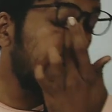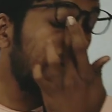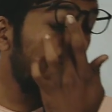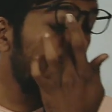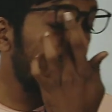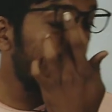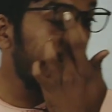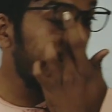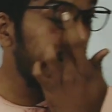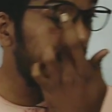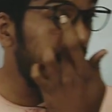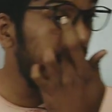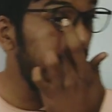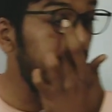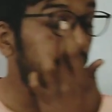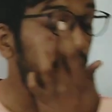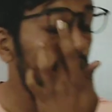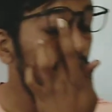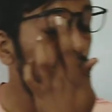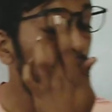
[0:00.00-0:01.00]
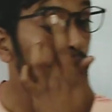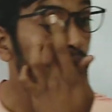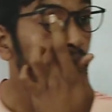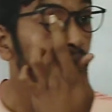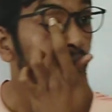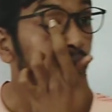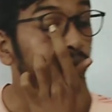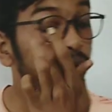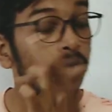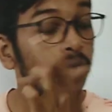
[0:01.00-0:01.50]
after that
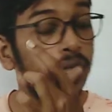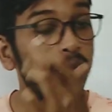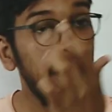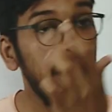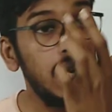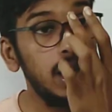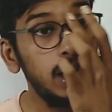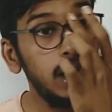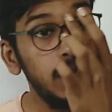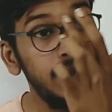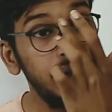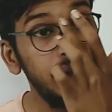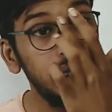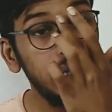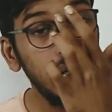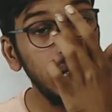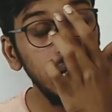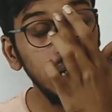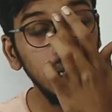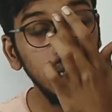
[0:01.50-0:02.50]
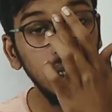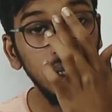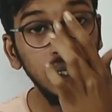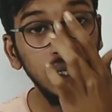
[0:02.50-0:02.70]
we started with our